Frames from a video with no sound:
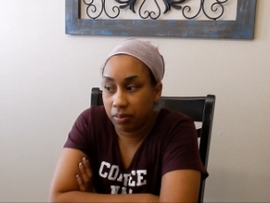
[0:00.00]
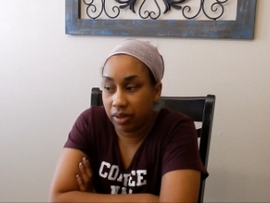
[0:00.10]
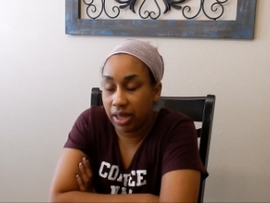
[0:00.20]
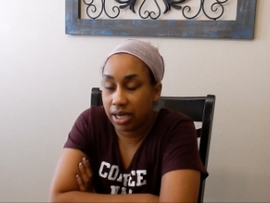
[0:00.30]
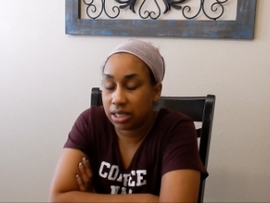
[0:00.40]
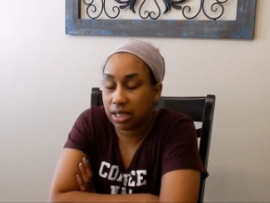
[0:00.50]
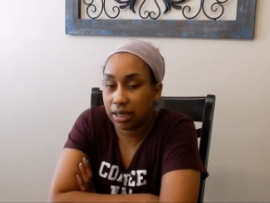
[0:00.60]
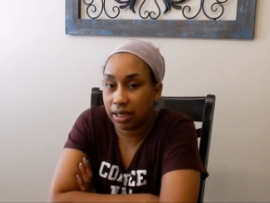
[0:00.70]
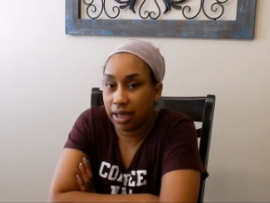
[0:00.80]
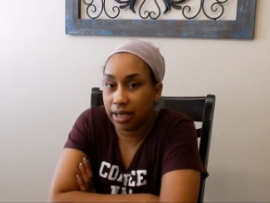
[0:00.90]
But that is
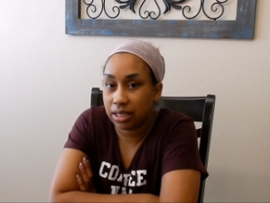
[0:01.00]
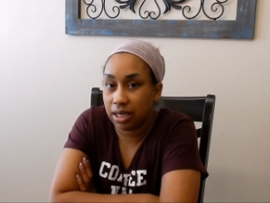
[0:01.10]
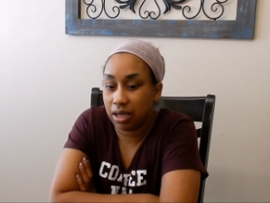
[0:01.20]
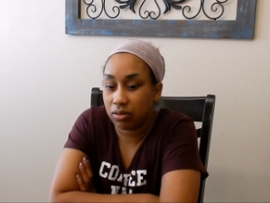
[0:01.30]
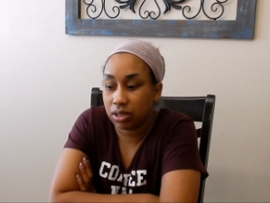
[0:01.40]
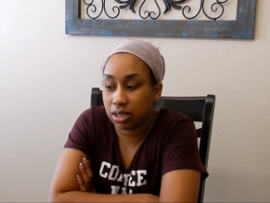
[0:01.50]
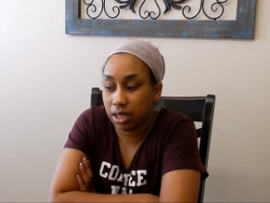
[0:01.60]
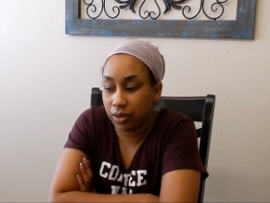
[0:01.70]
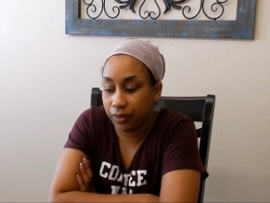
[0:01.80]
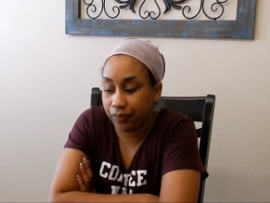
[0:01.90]
not the case now.
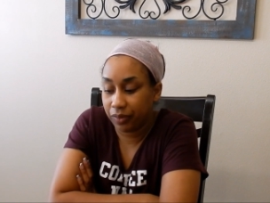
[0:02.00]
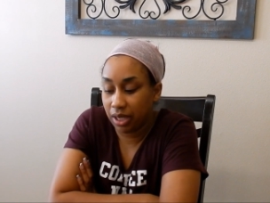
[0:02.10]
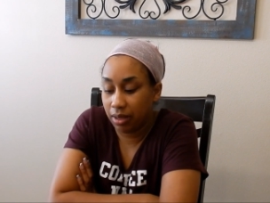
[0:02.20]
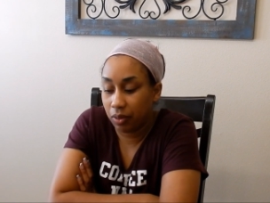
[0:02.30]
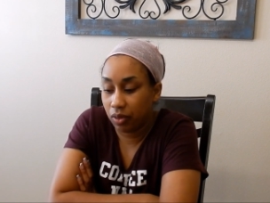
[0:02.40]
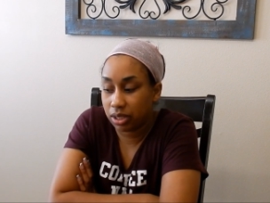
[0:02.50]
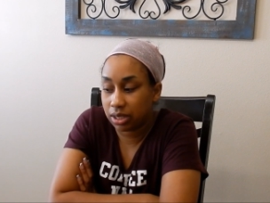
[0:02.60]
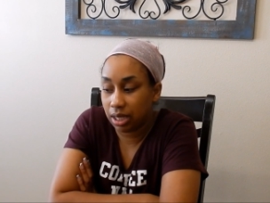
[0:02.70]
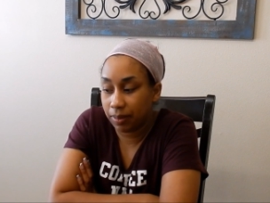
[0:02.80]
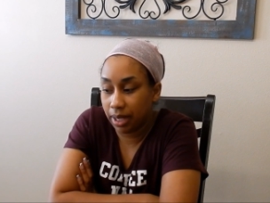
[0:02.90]
So I'm going to
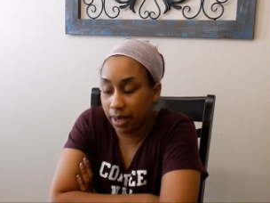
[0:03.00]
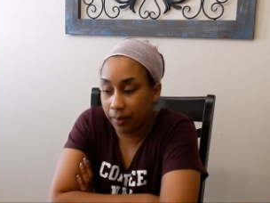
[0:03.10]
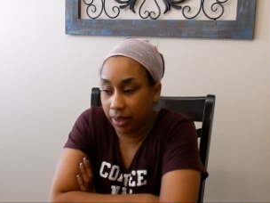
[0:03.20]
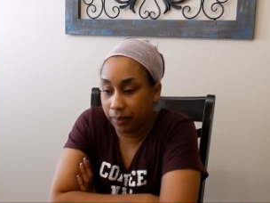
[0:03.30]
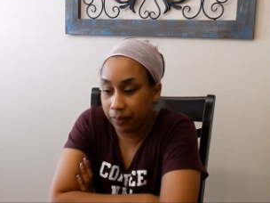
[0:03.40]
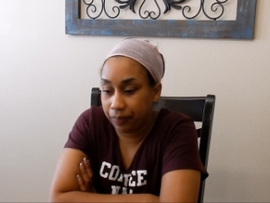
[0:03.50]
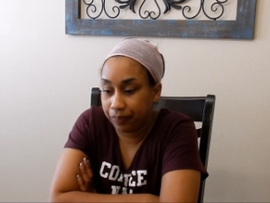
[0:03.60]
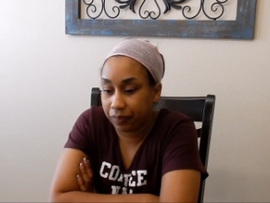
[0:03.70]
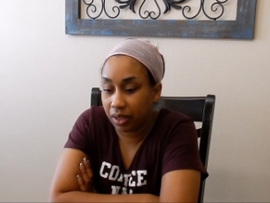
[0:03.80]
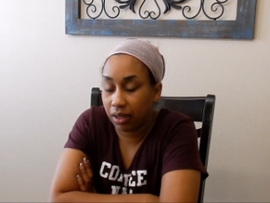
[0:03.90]
stop yapping,
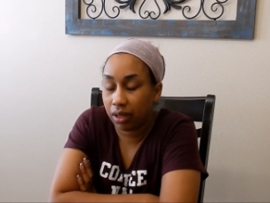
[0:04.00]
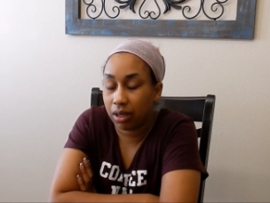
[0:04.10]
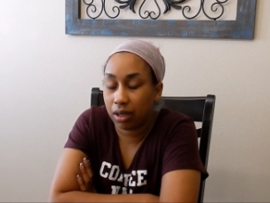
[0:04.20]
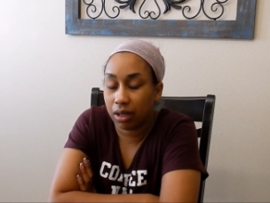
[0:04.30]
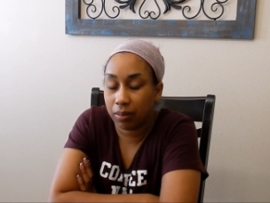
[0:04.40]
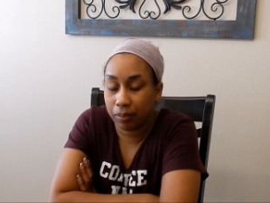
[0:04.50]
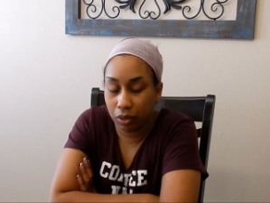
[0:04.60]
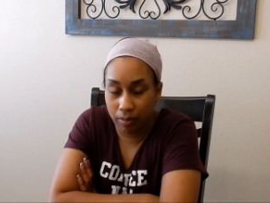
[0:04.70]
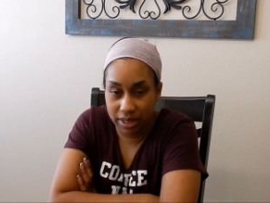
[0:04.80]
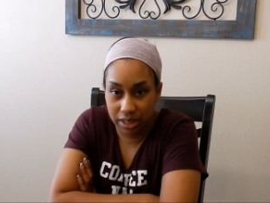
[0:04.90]

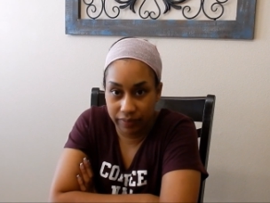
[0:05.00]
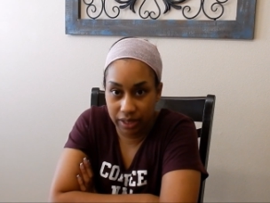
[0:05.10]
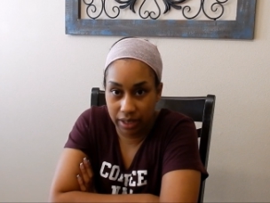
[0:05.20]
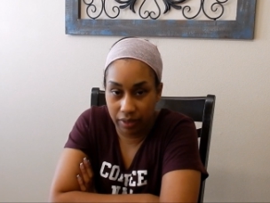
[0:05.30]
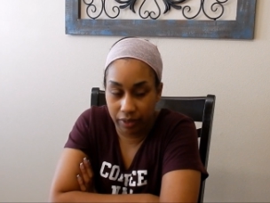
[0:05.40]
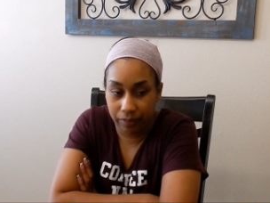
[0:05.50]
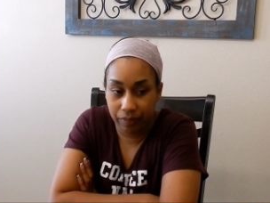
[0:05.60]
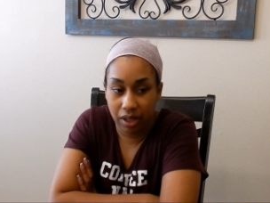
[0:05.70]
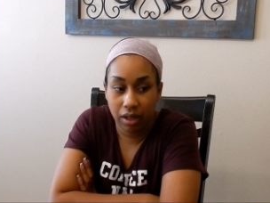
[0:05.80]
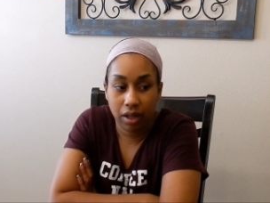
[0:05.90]
pull myself together,
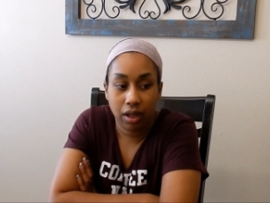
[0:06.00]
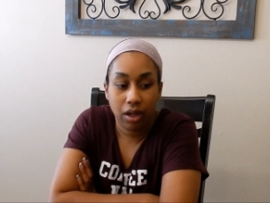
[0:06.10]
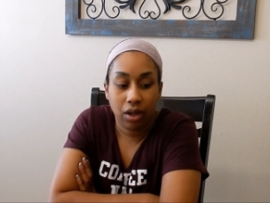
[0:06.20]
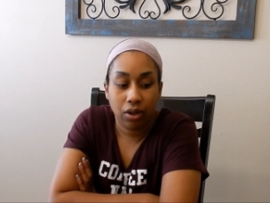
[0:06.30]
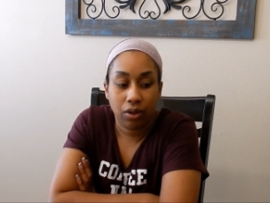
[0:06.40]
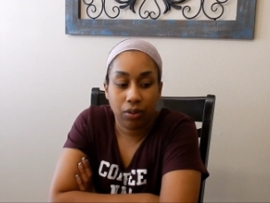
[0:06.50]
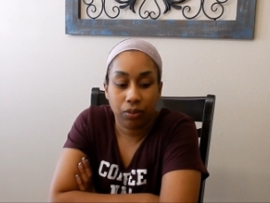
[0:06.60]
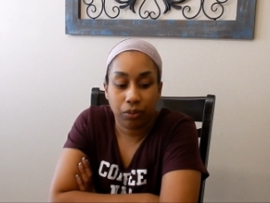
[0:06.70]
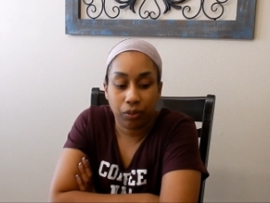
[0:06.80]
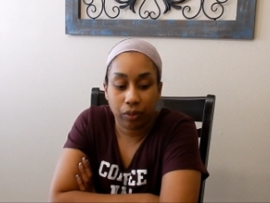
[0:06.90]

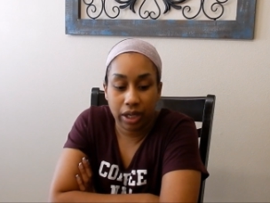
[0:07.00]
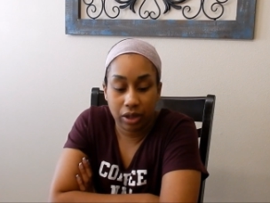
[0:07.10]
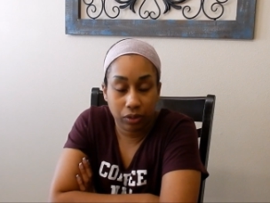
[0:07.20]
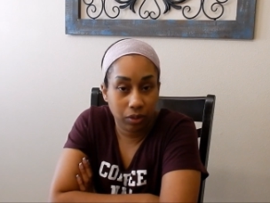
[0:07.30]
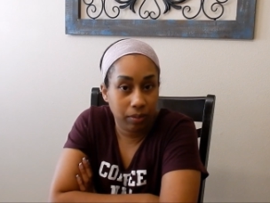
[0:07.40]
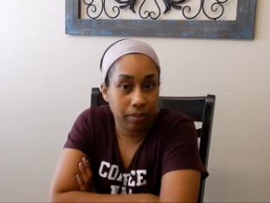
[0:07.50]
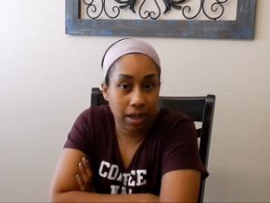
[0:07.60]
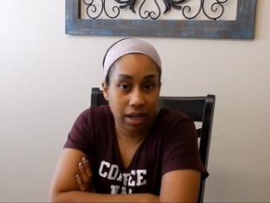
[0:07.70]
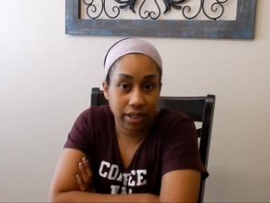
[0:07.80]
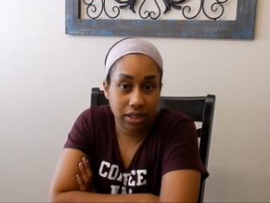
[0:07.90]
regroup
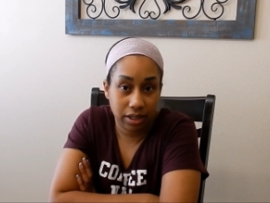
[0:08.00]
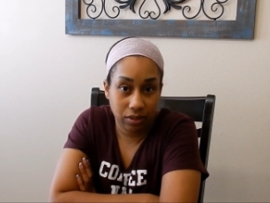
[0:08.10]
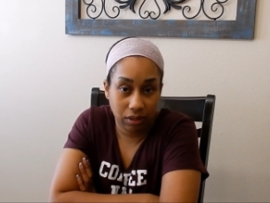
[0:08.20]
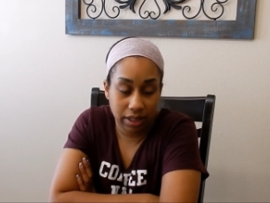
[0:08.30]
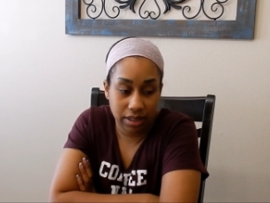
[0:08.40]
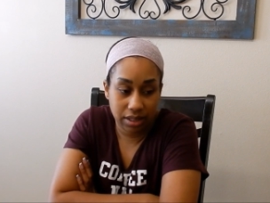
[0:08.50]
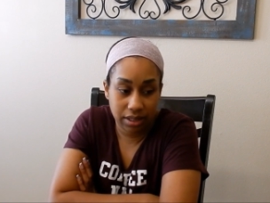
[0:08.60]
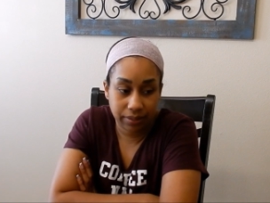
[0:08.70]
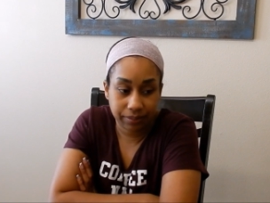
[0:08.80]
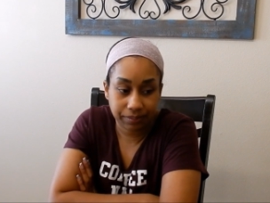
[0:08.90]
my to-do
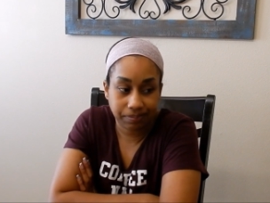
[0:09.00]
list,